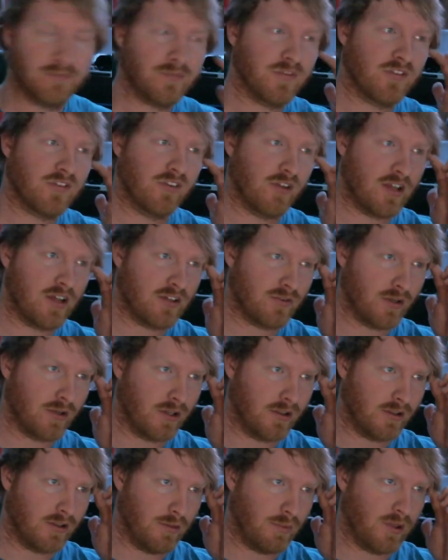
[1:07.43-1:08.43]
So that's
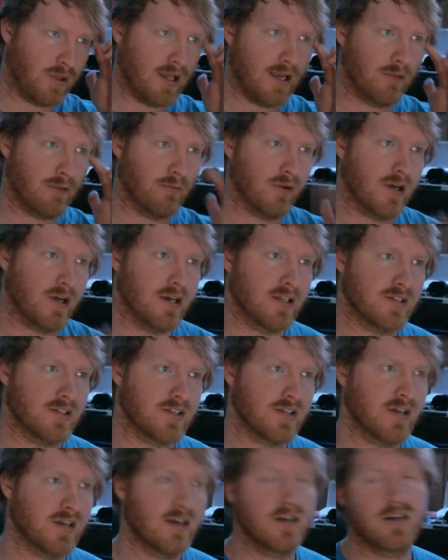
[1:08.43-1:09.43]
what the plan was.
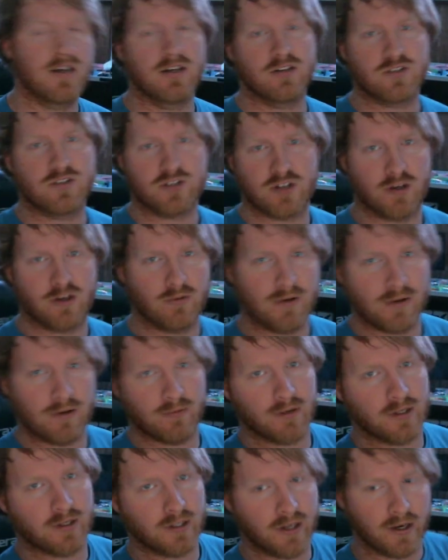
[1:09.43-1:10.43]
I was just gonna rent
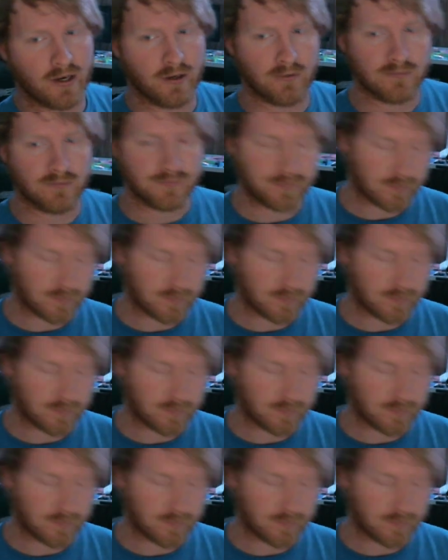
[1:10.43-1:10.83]
one go.